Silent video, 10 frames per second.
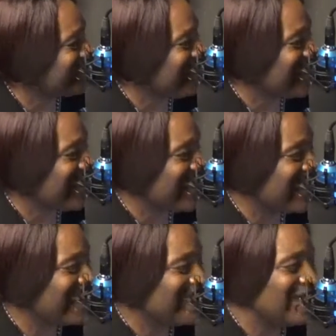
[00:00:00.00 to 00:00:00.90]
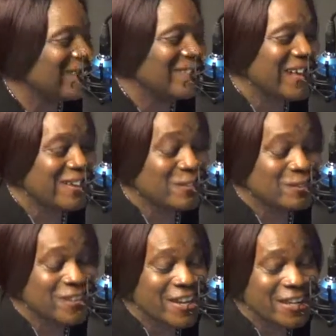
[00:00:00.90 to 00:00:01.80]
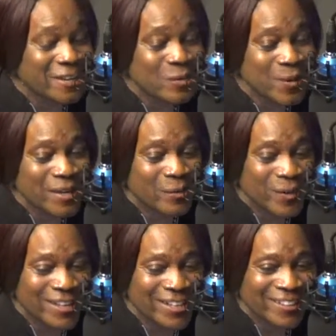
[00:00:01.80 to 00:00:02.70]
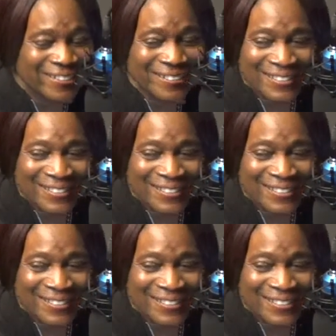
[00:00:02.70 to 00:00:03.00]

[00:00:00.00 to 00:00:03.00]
the air on our King and Queen Radio?